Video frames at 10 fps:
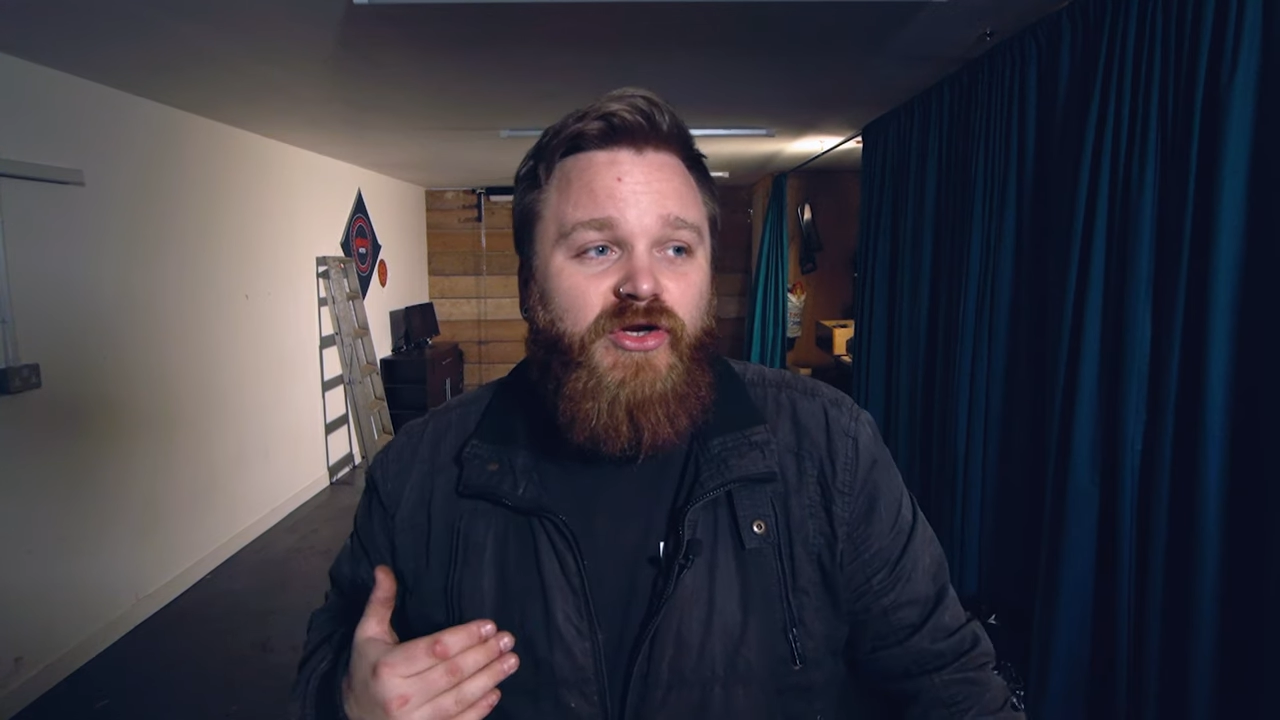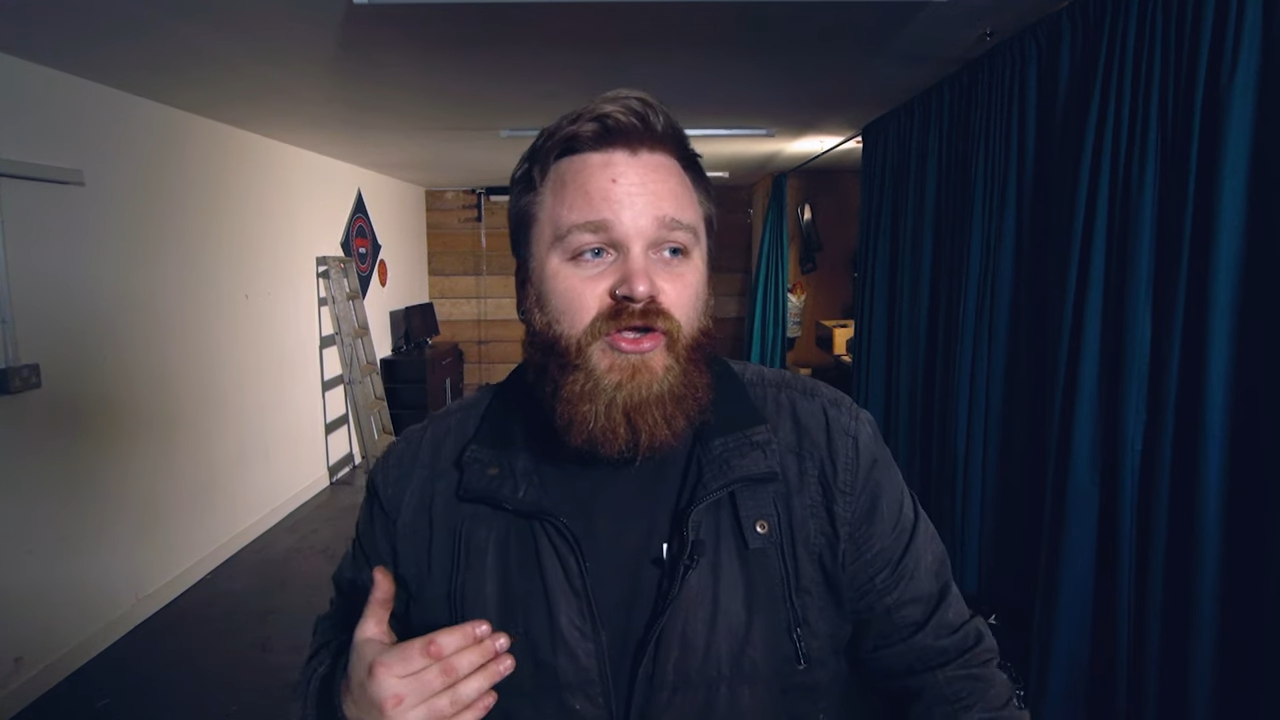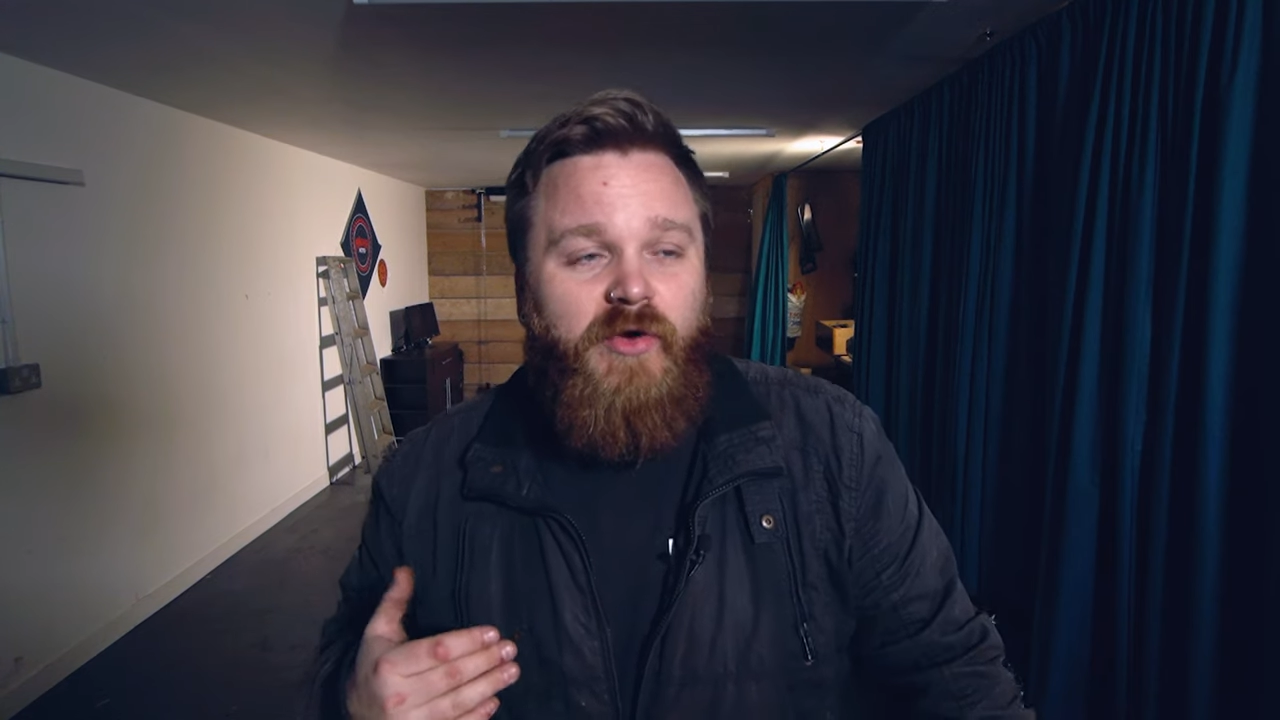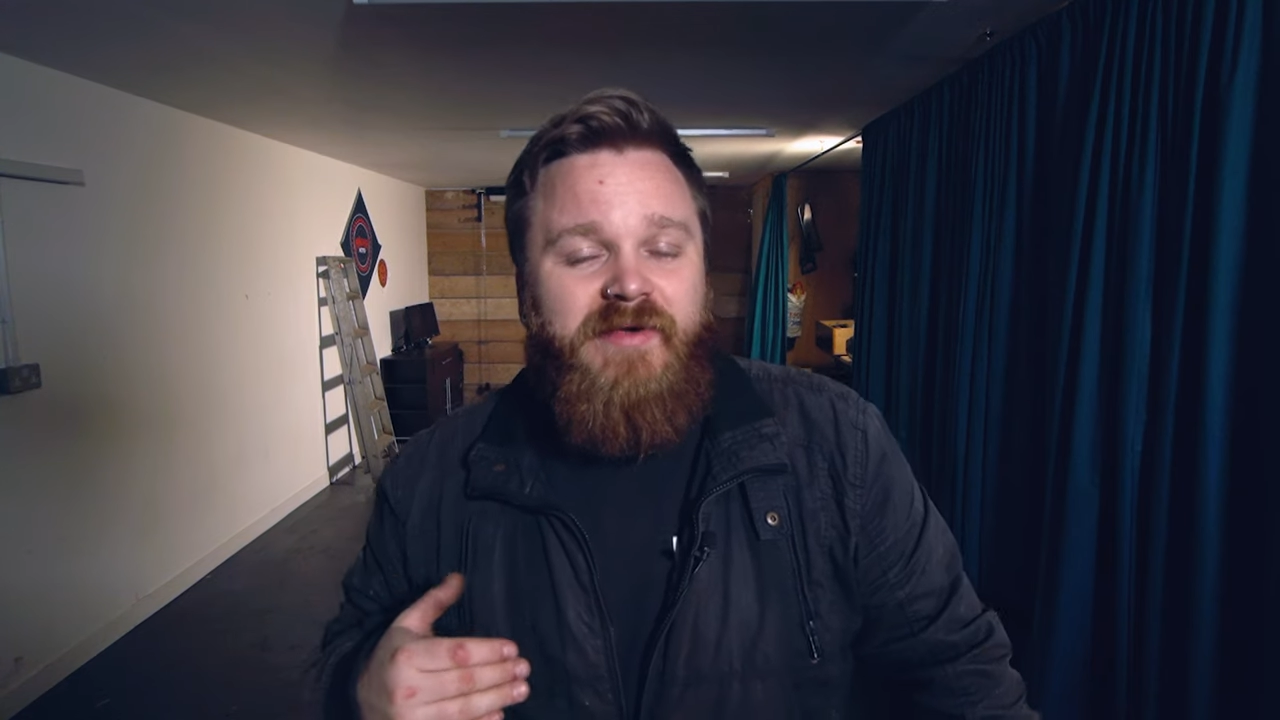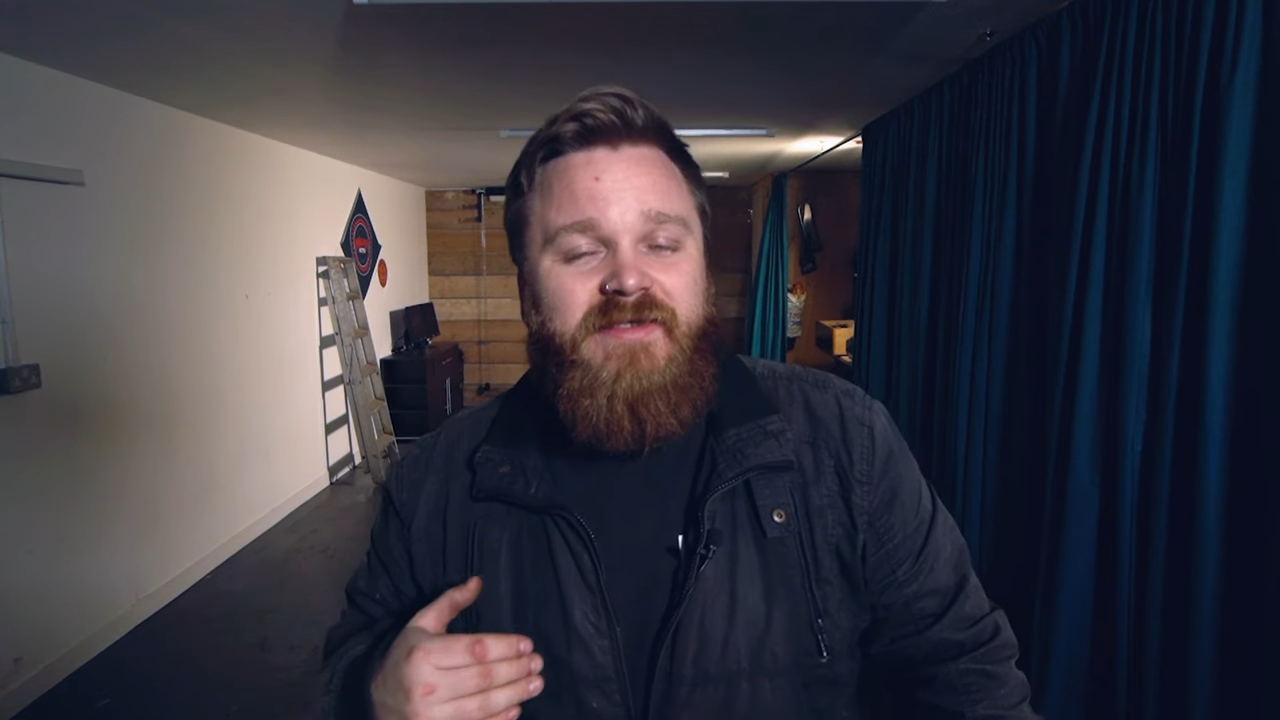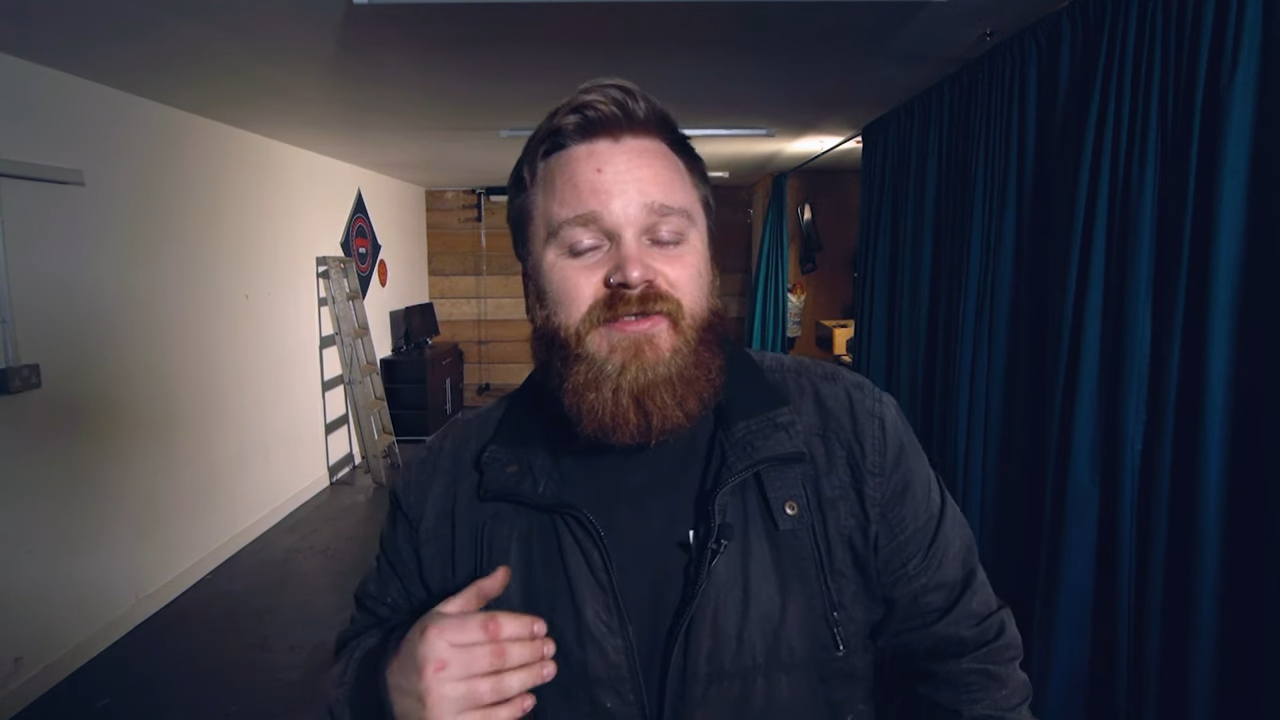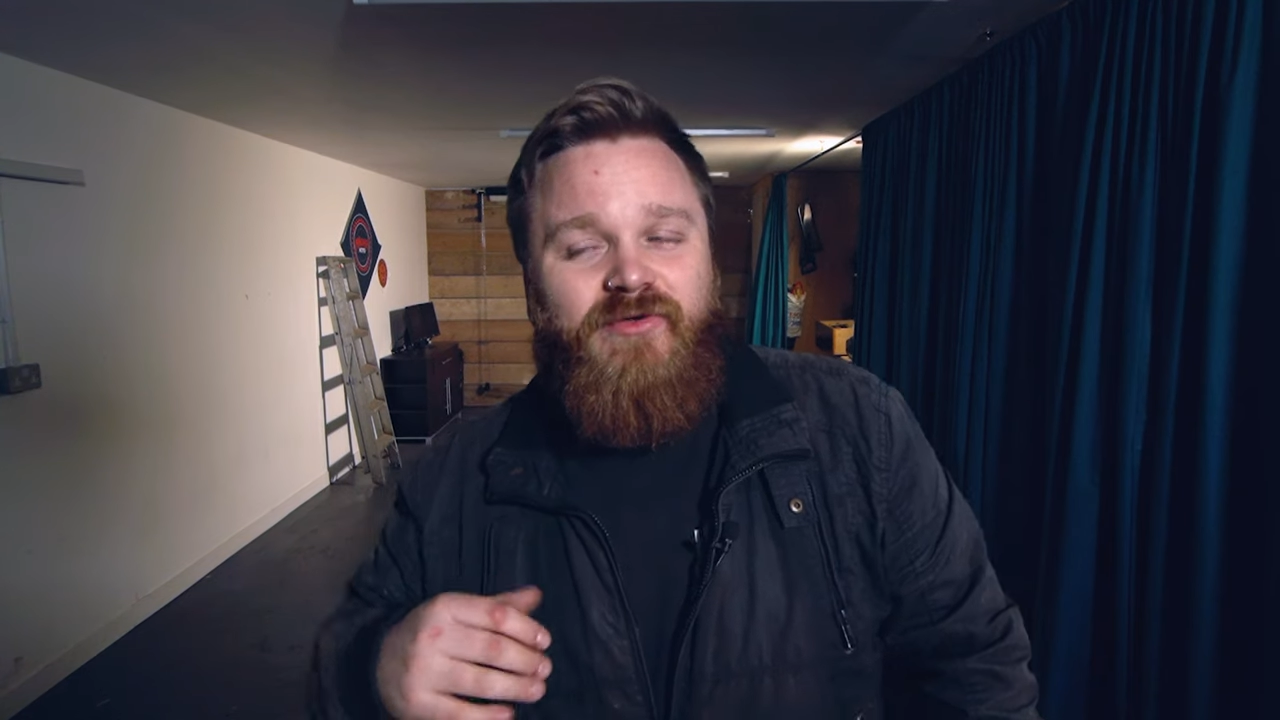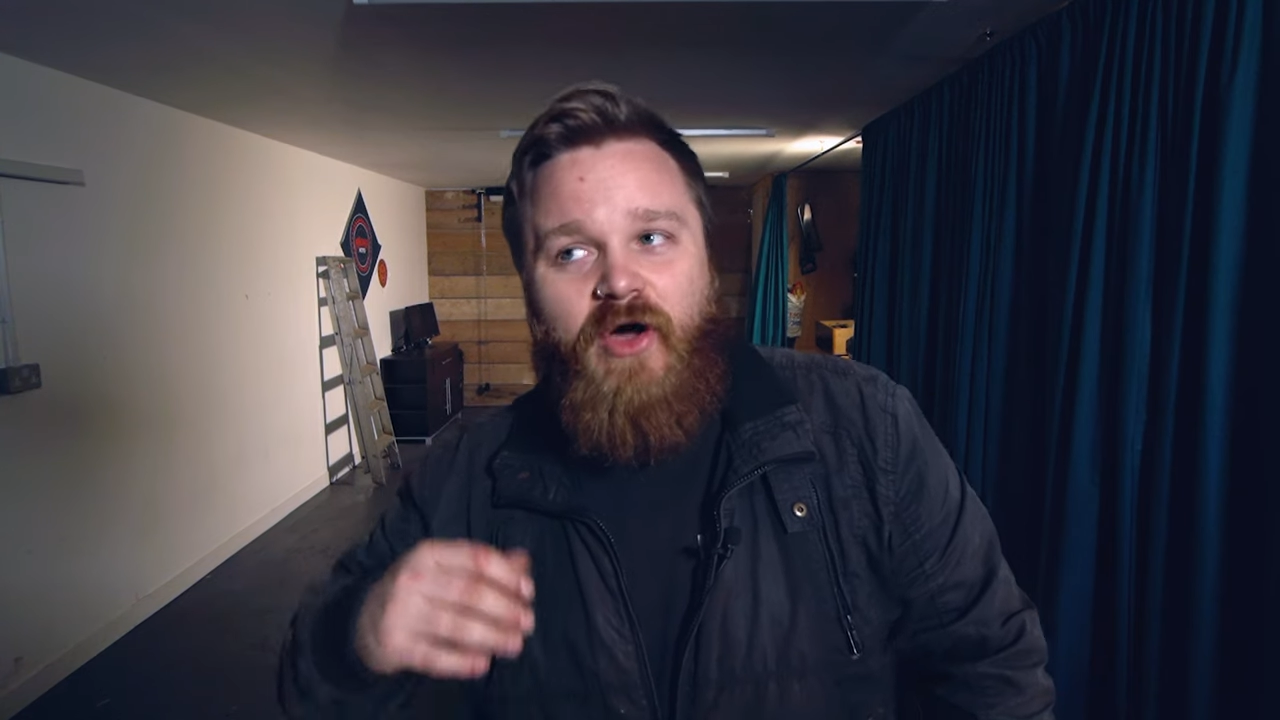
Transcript: to go into